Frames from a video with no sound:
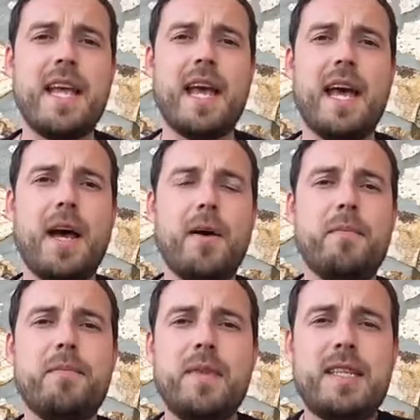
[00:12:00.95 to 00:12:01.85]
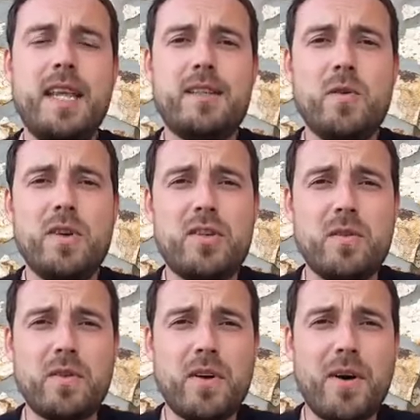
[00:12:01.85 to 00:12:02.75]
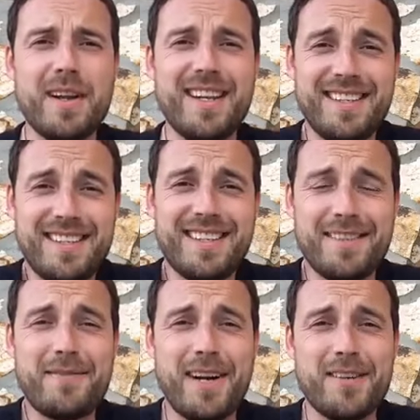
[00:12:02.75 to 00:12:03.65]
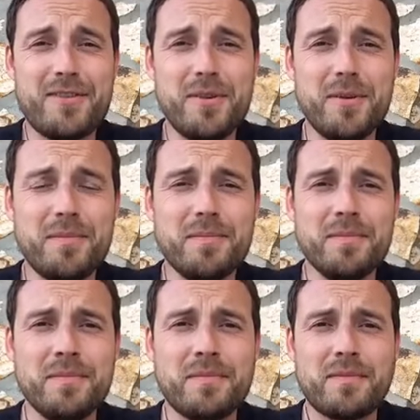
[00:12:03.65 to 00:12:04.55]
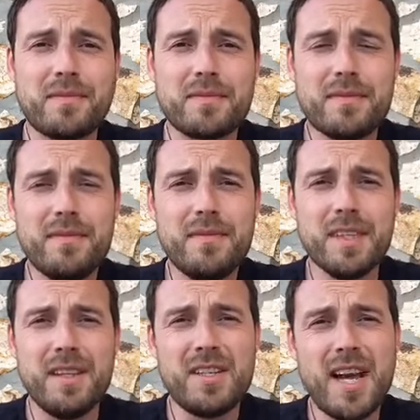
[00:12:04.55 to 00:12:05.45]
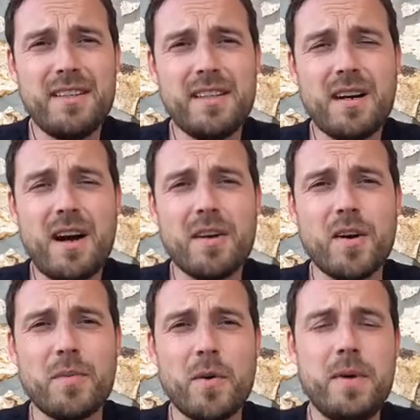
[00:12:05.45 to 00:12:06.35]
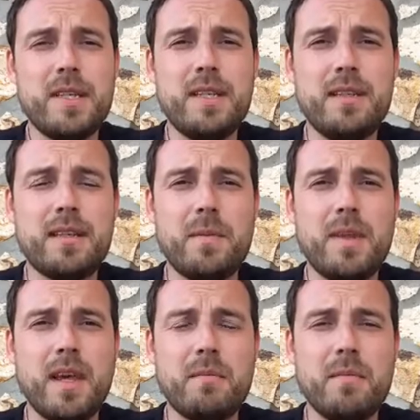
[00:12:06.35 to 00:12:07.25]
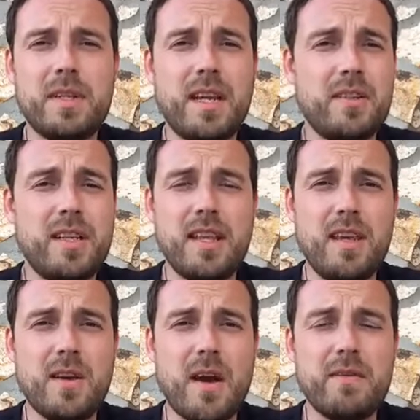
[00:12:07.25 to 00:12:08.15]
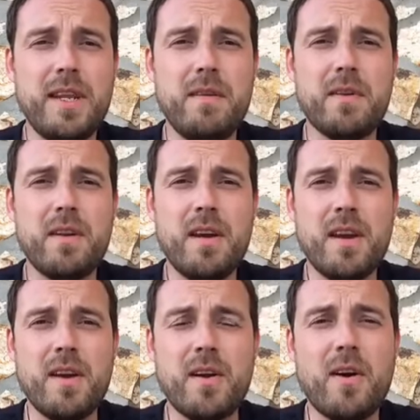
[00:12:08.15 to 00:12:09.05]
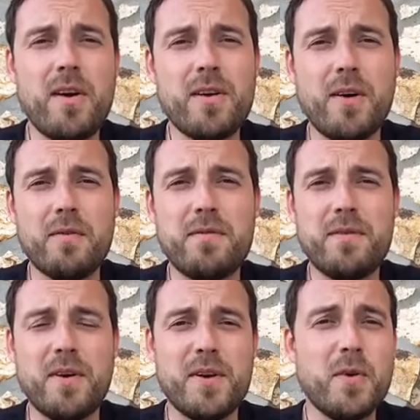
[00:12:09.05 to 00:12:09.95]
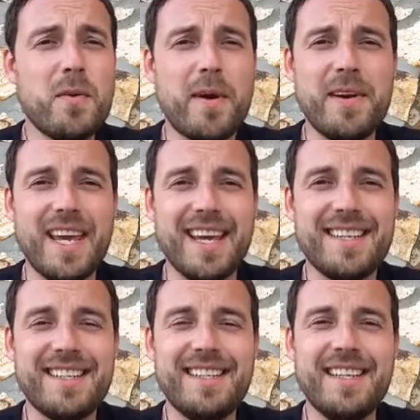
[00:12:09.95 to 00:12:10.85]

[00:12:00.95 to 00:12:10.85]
Um, they say it's no original thought, and it's, it's very true. The chances are your purpose is something potentially that you haven't even heard of or know about yet.